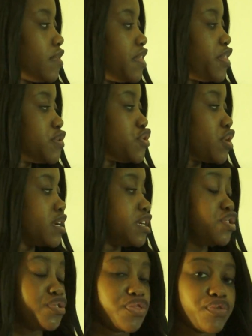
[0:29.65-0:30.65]
they were sorted
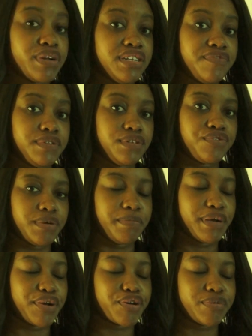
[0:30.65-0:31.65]
into 3
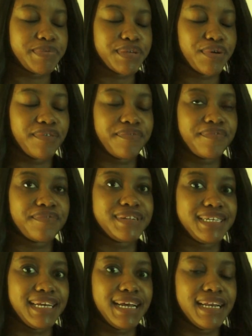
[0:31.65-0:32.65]
treatment groups of
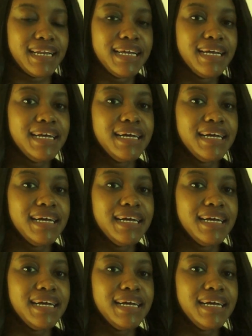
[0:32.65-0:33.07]
10.